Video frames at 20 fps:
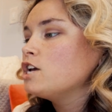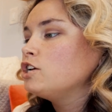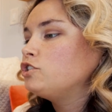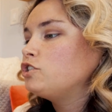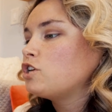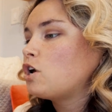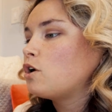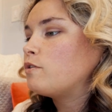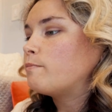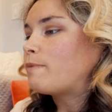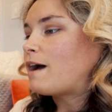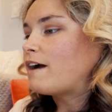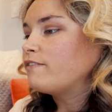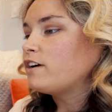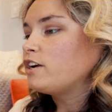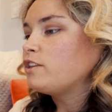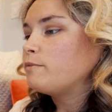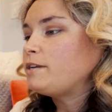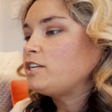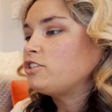So the
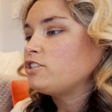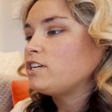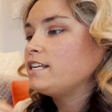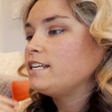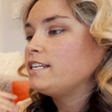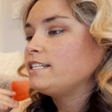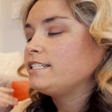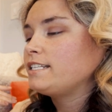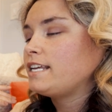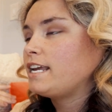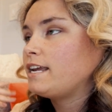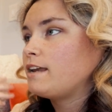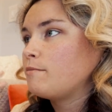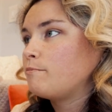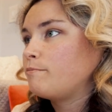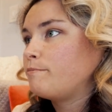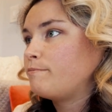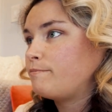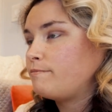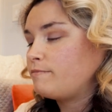bonfire on the beach is
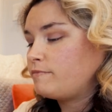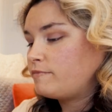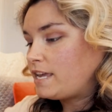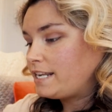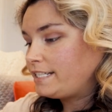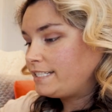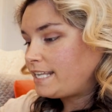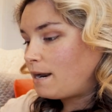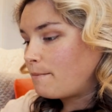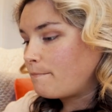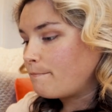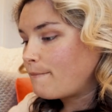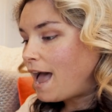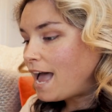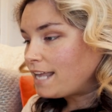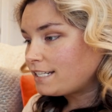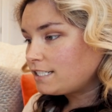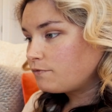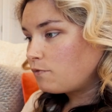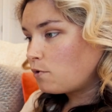they set up
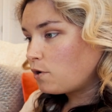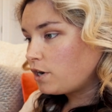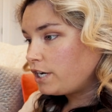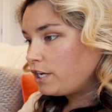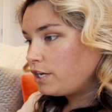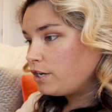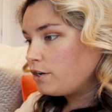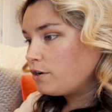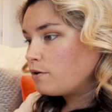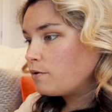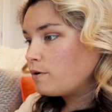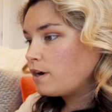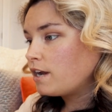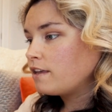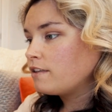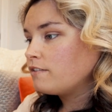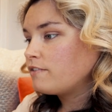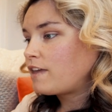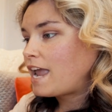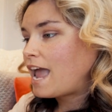mats for you,
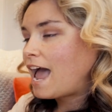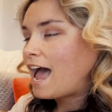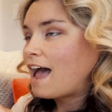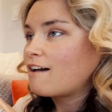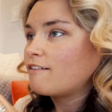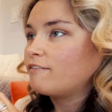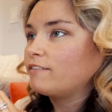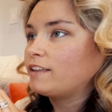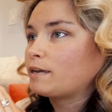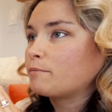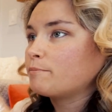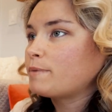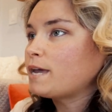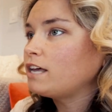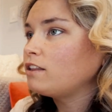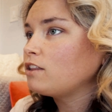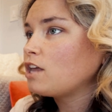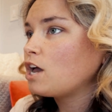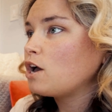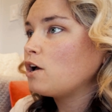they have like
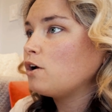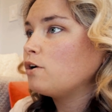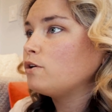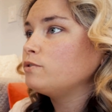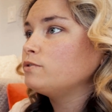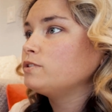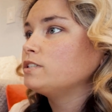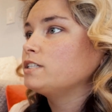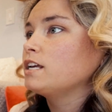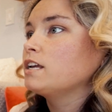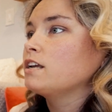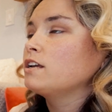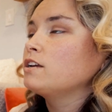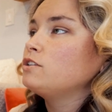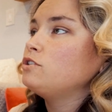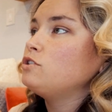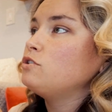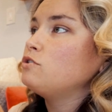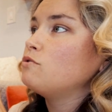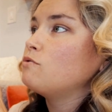pillows,
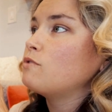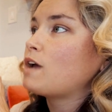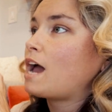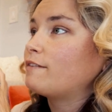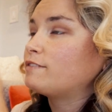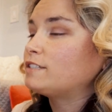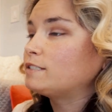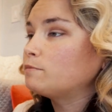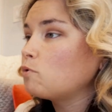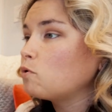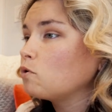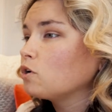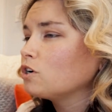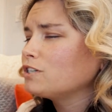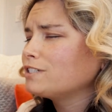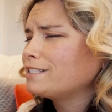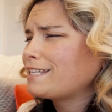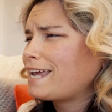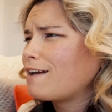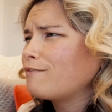you have
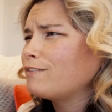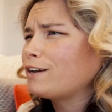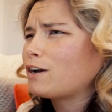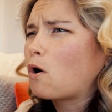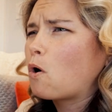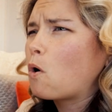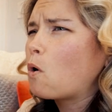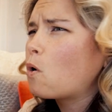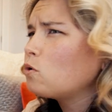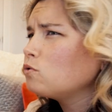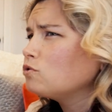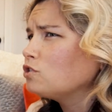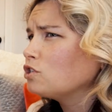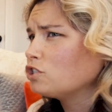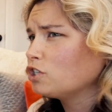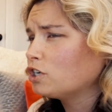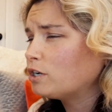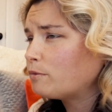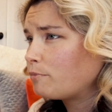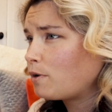s'mores, they have like a whole
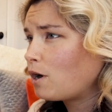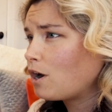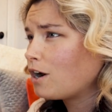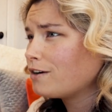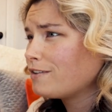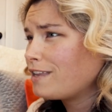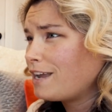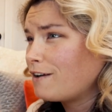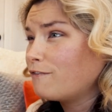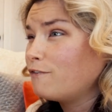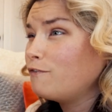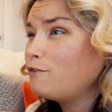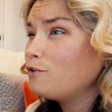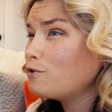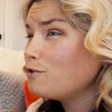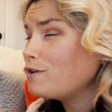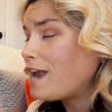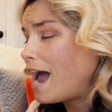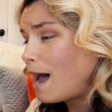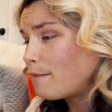dessert bar, they have
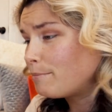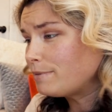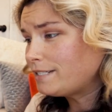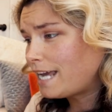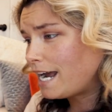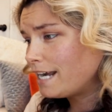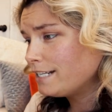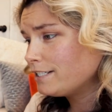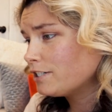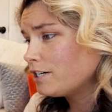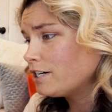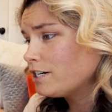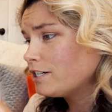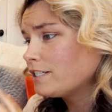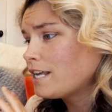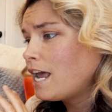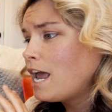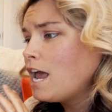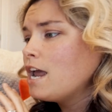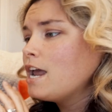food,
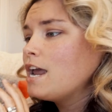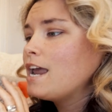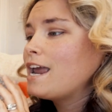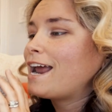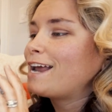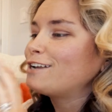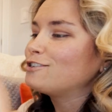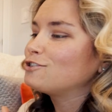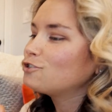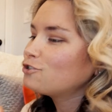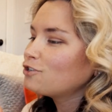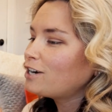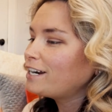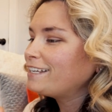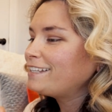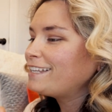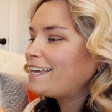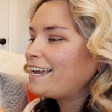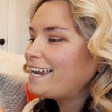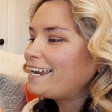appetizers, it had
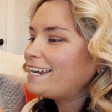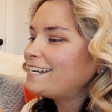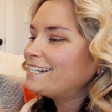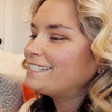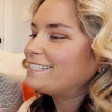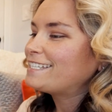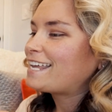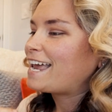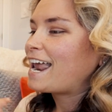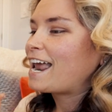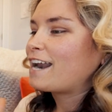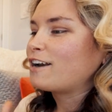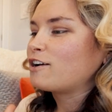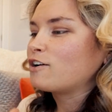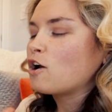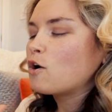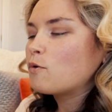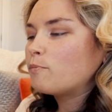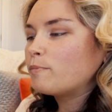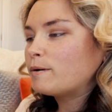string lights, it had
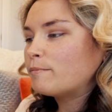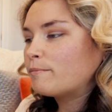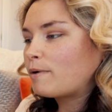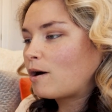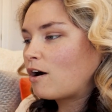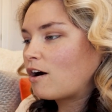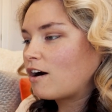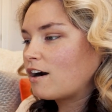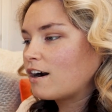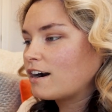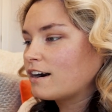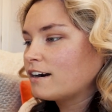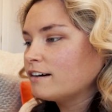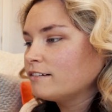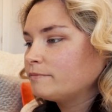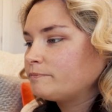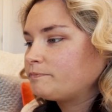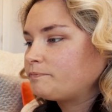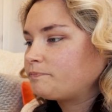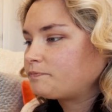an open bar,